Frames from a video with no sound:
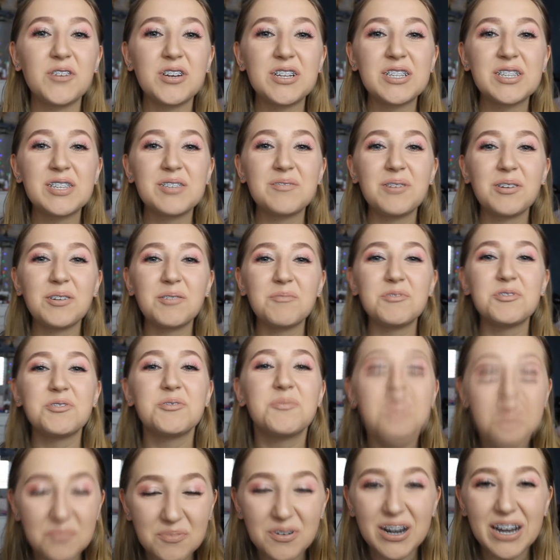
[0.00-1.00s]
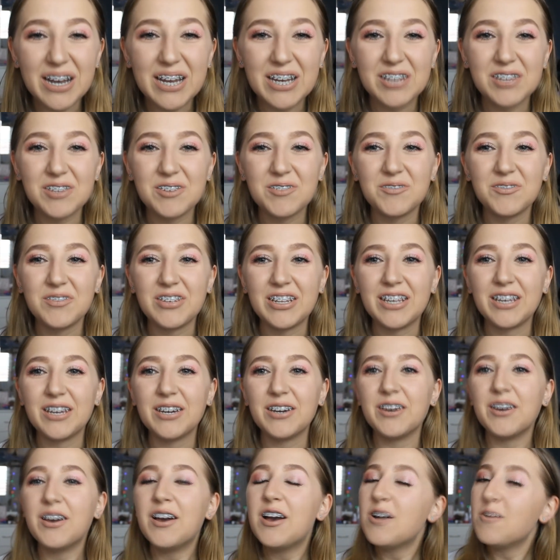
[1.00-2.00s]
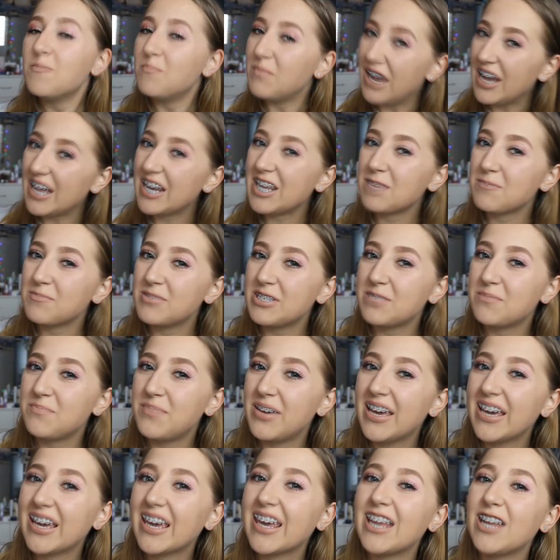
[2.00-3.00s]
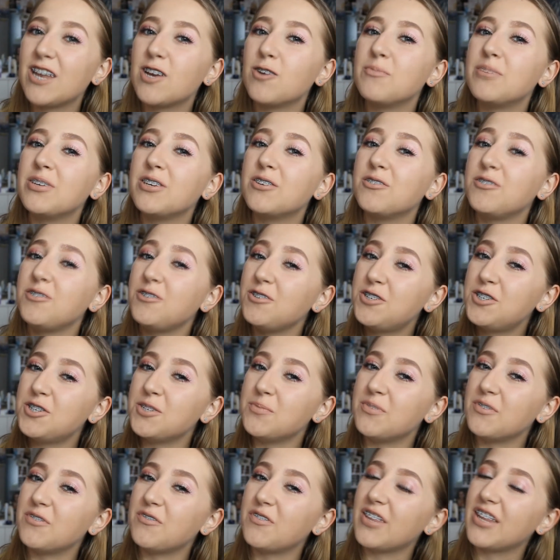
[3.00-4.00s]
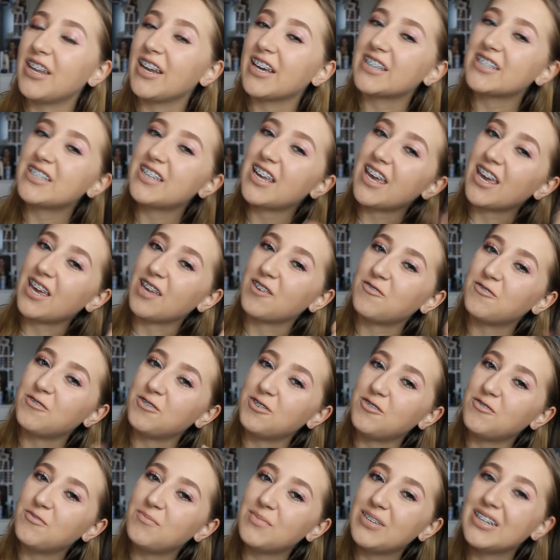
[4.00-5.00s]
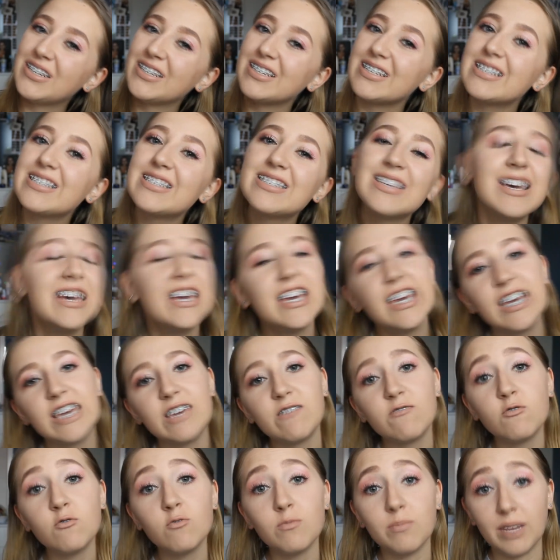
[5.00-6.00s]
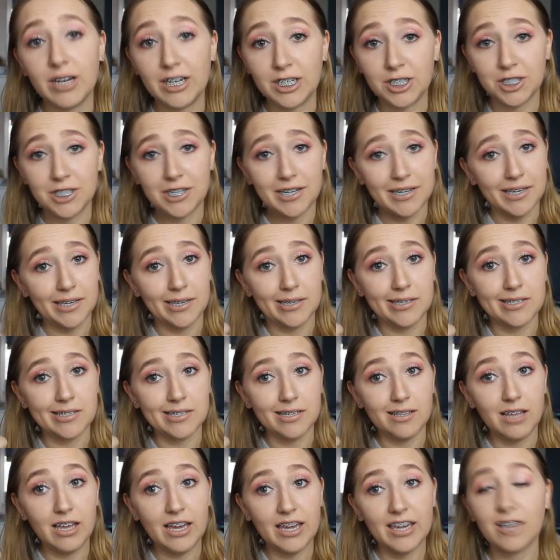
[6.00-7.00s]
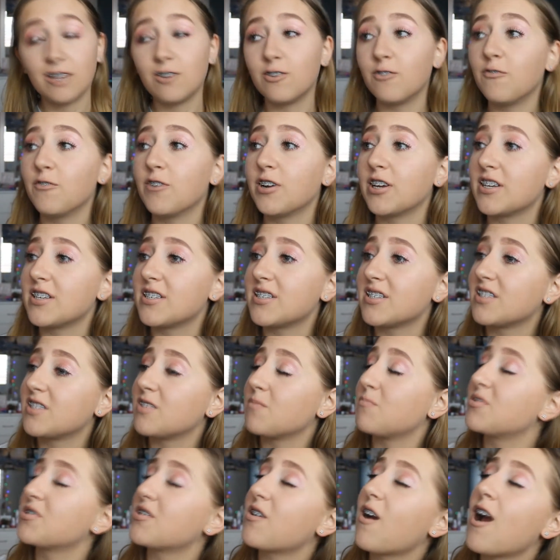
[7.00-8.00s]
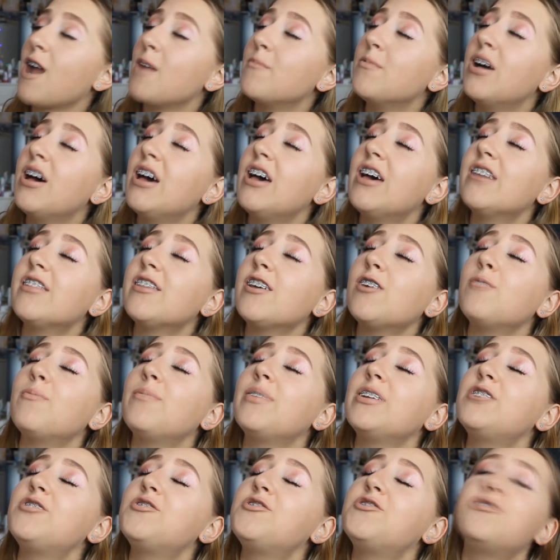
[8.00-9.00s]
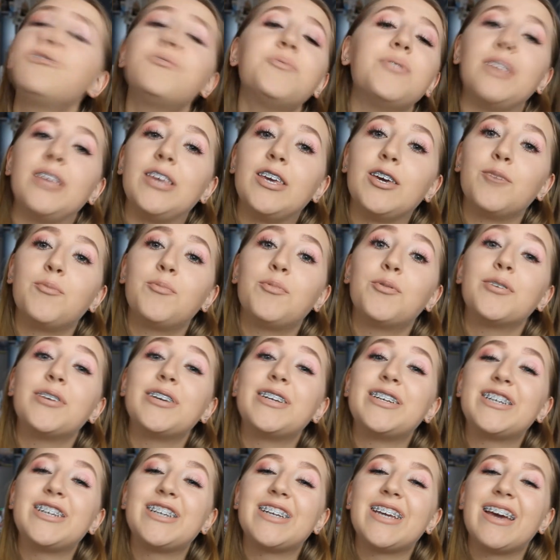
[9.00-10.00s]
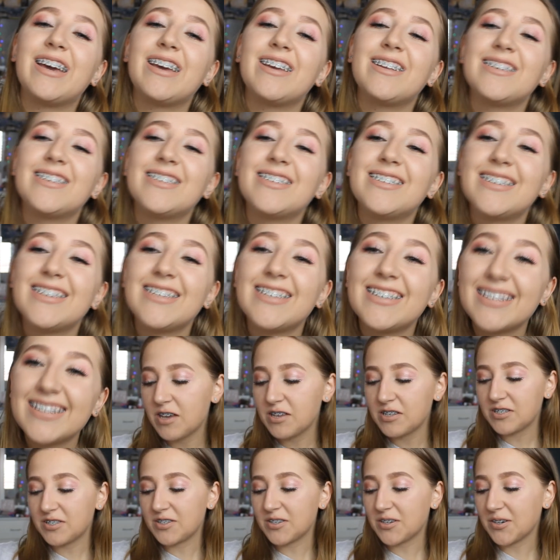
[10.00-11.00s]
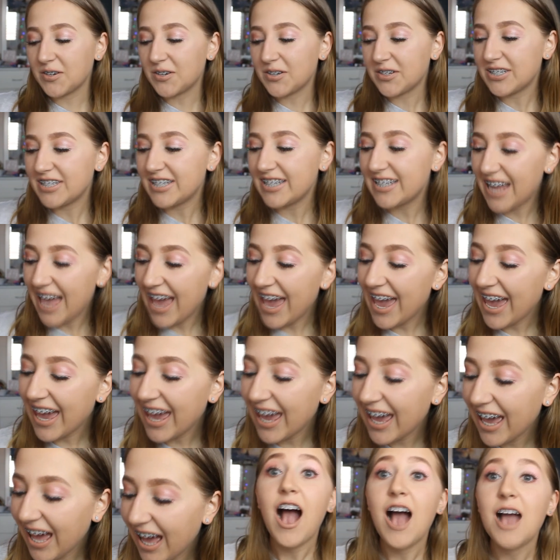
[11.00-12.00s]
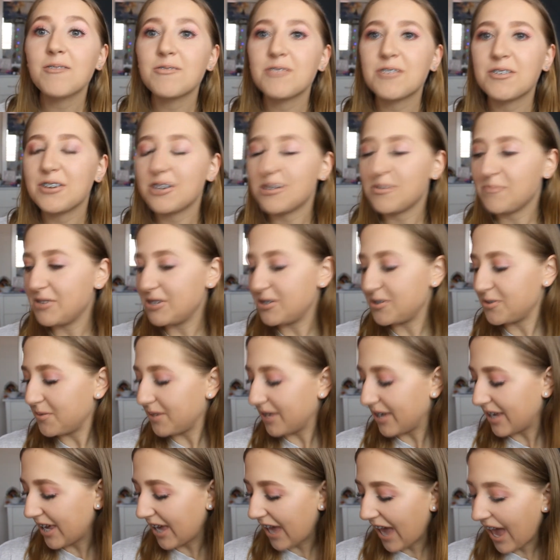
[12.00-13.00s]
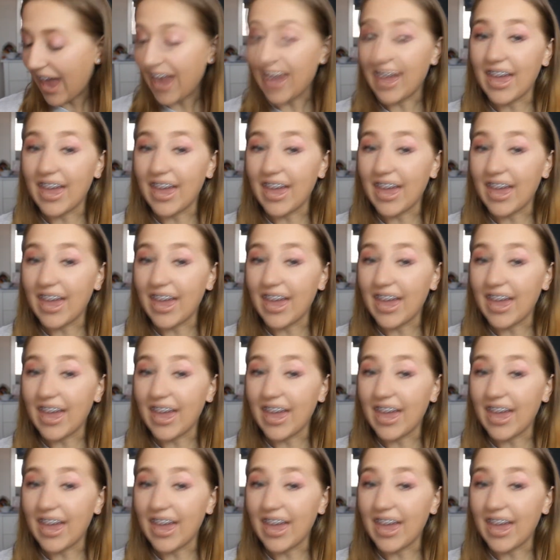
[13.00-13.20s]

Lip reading: friends, welcome to a brand new video. My name is Beck and I'll be your YouTuber for the next handful of minutes. If you wouldn't mind chucking us a like and offering us a subscribe, that would be duly appreciated. So today I'm going to be doing